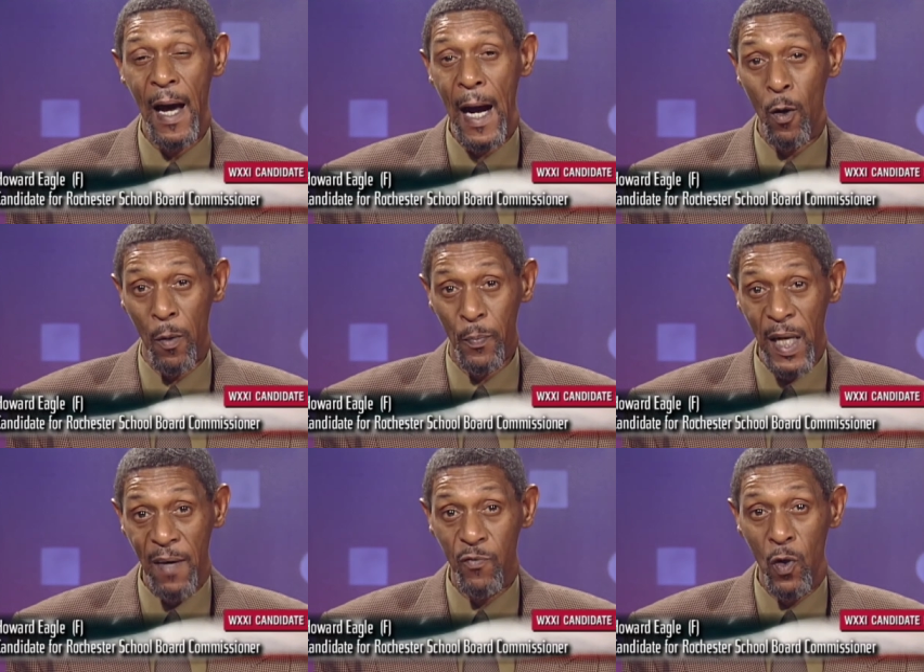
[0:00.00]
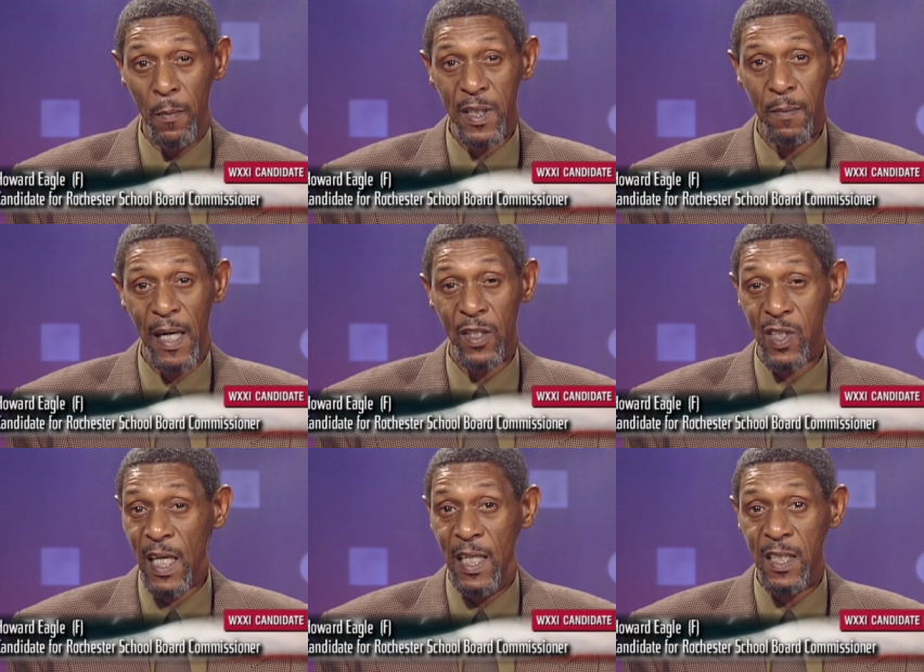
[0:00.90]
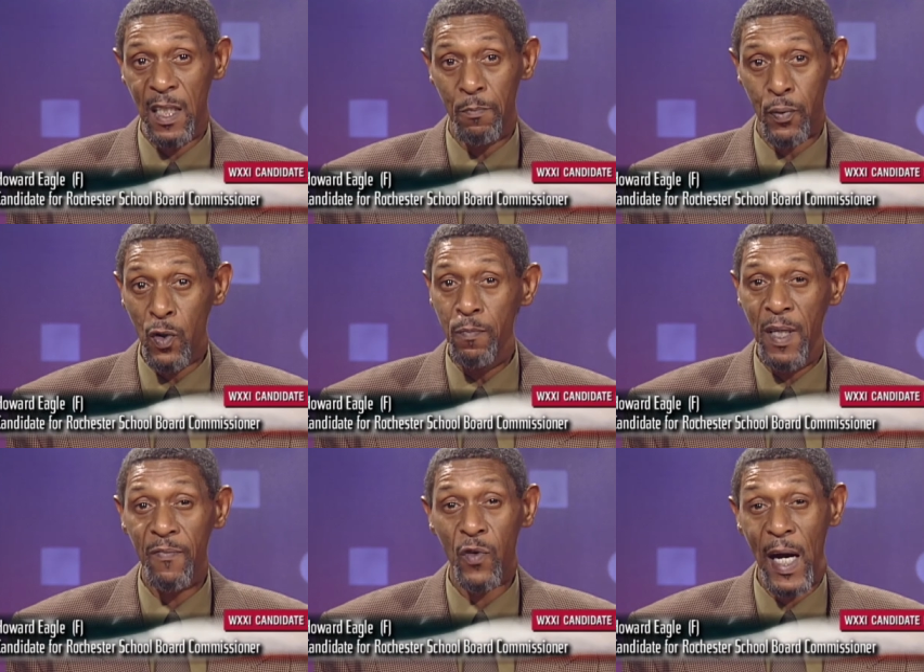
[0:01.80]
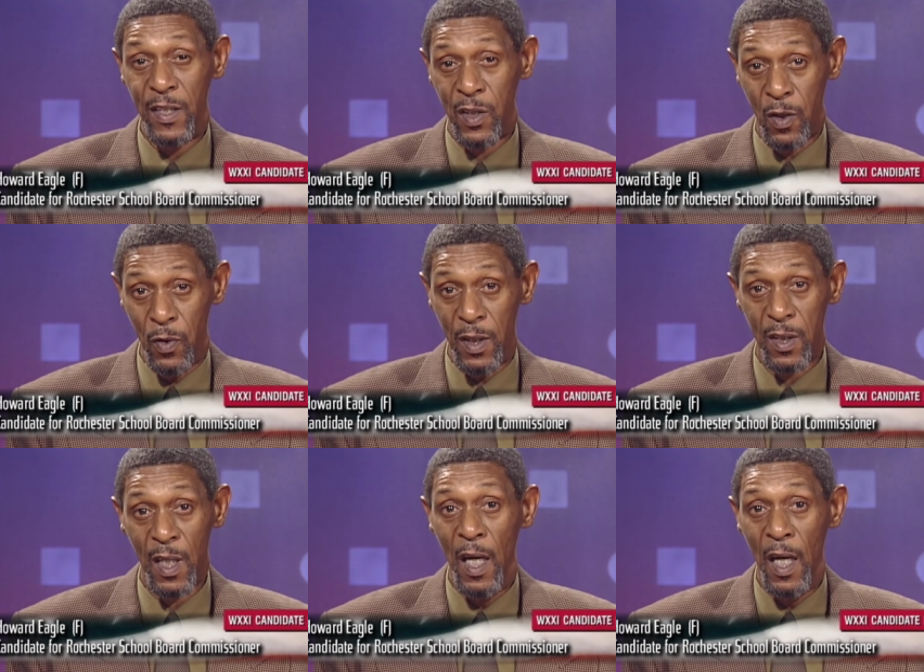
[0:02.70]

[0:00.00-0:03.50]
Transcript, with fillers: Our platform is about change and improvement for our students.